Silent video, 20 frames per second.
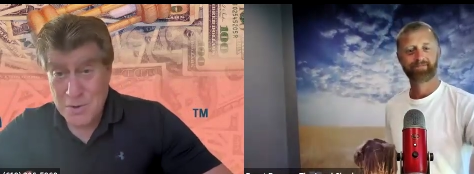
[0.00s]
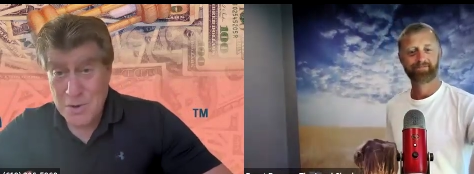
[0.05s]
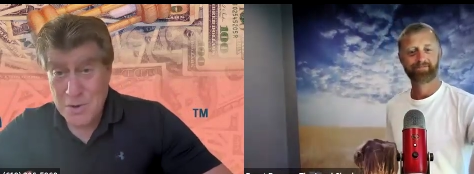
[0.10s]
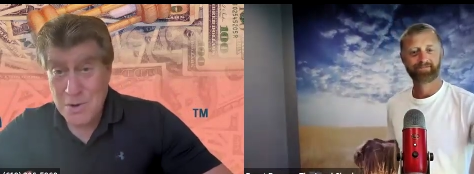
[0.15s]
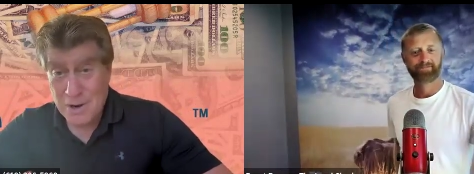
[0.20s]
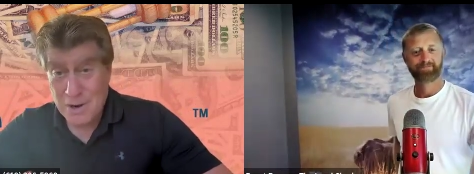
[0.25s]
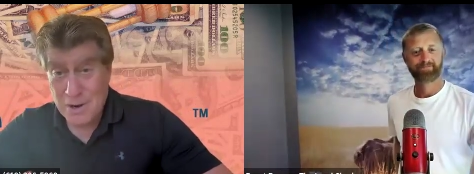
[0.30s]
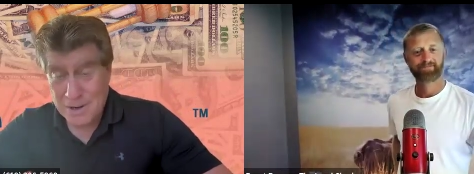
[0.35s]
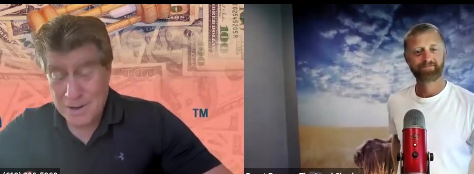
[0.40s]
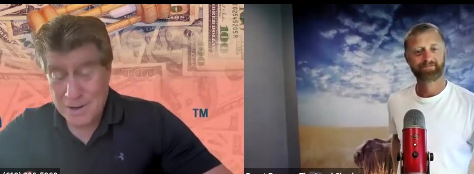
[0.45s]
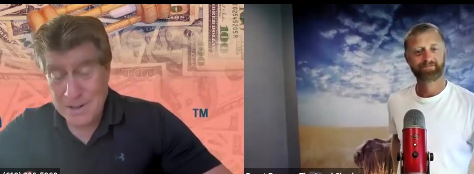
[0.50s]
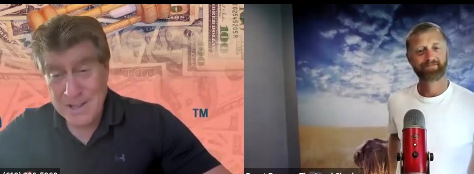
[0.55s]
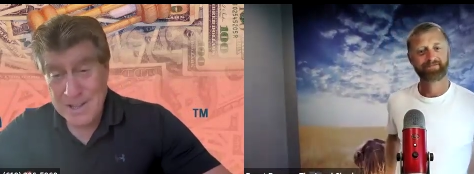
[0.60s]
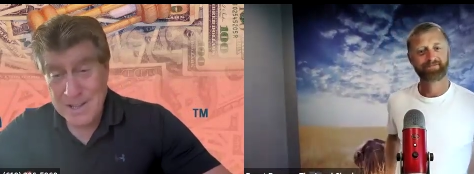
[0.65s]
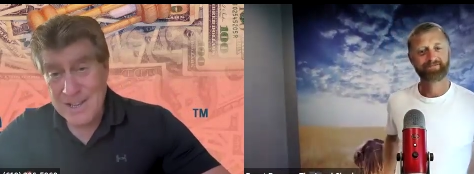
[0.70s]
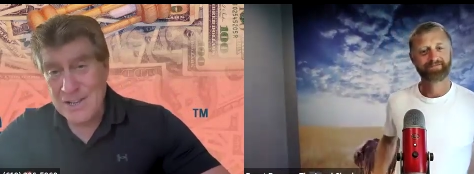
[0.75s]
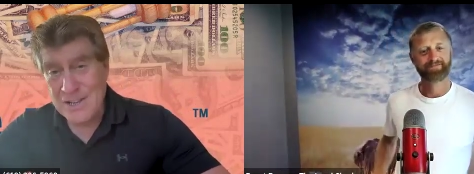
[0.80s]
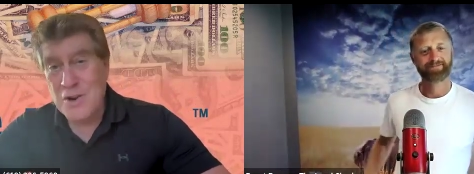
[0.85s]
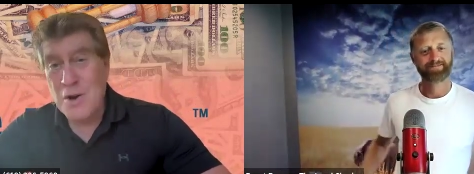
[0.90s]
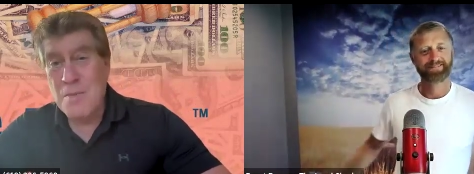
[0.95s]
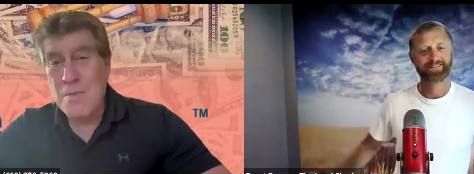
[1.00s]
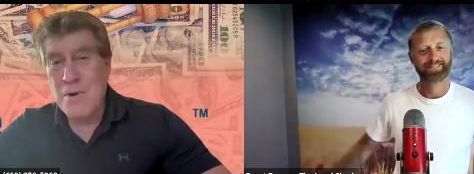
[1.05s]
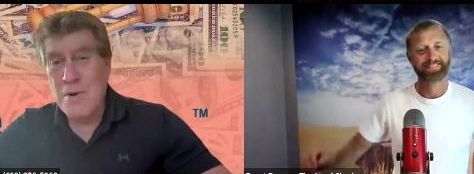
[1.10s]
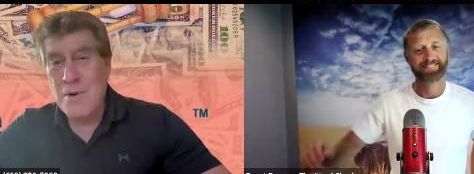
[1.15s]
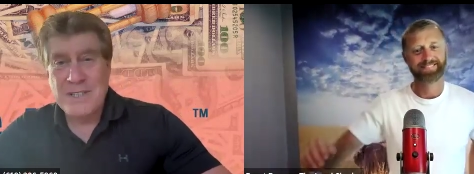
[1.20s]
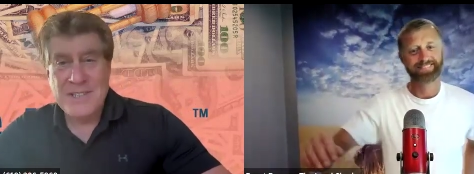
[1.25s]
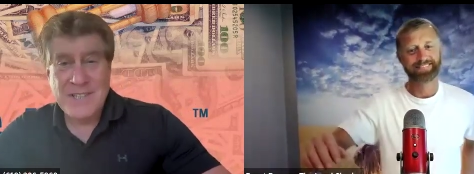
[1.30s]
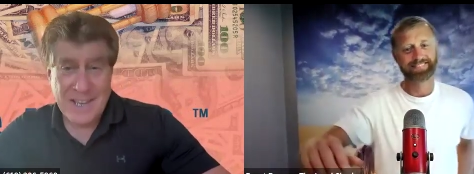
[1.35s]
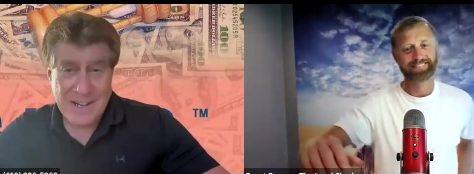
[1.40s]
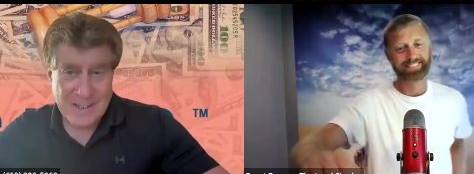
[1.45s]
Speaker 1: New Yorker. No
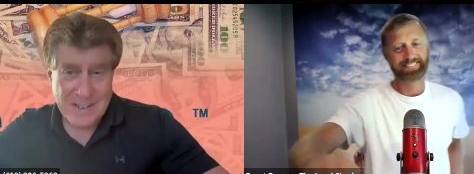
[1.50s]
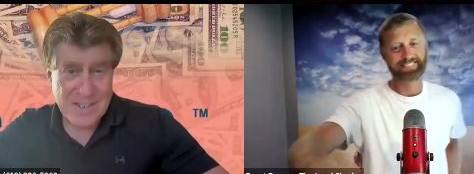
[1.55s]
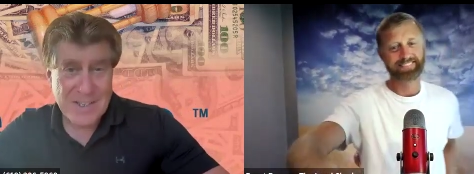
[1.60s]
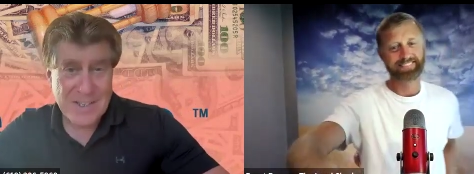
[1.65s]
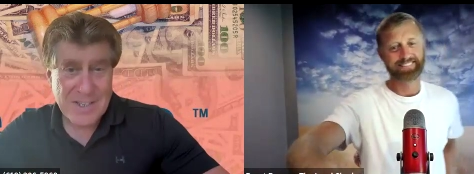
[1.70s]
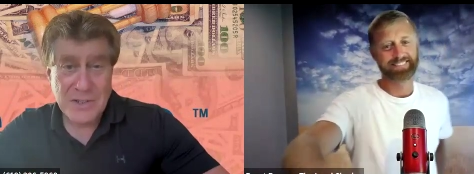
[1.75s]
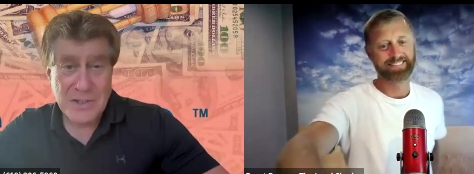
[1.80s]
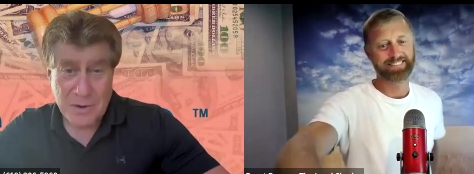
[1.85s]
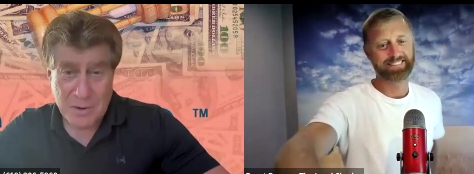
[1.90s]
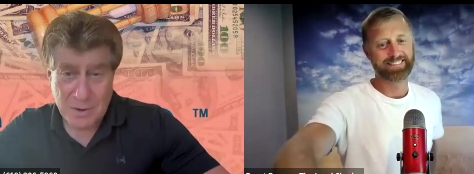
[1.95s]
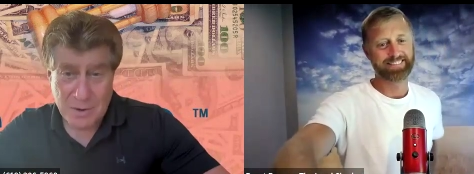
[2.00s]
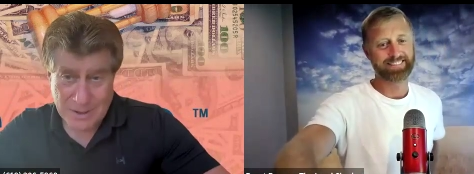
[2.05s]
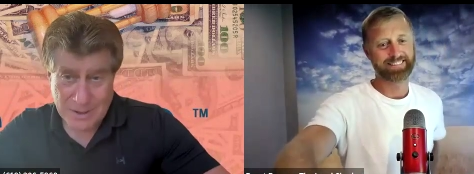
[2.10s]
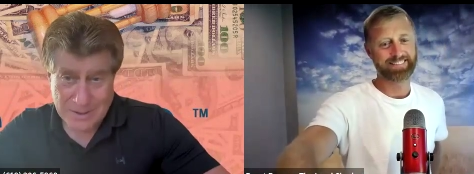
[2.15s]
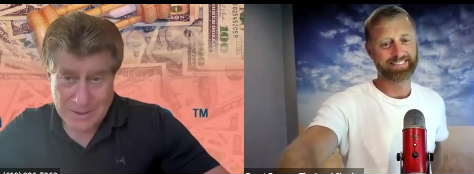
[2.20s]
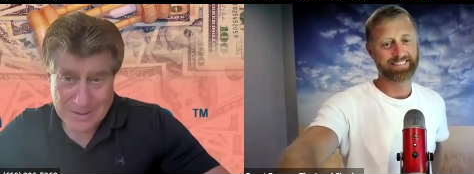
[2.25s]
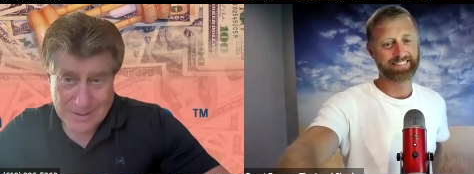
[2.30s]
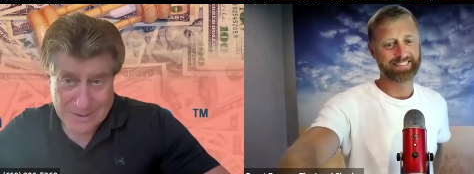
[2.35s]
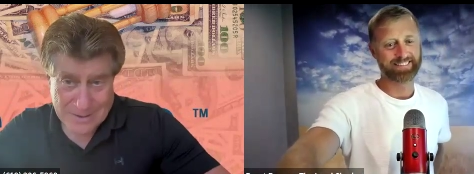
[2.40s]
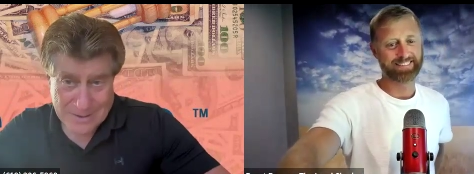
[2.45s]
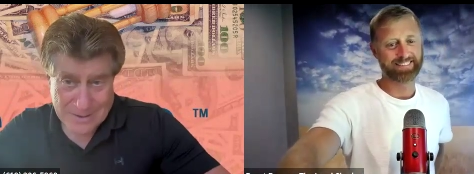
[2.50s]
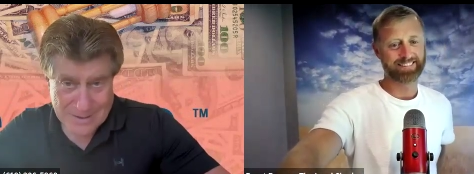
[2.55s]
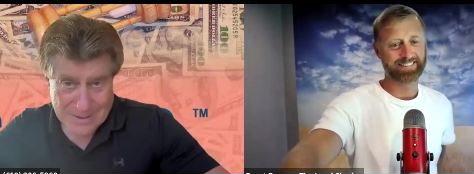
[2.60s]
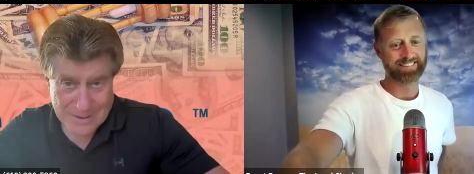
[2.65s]
more tenants and turlets.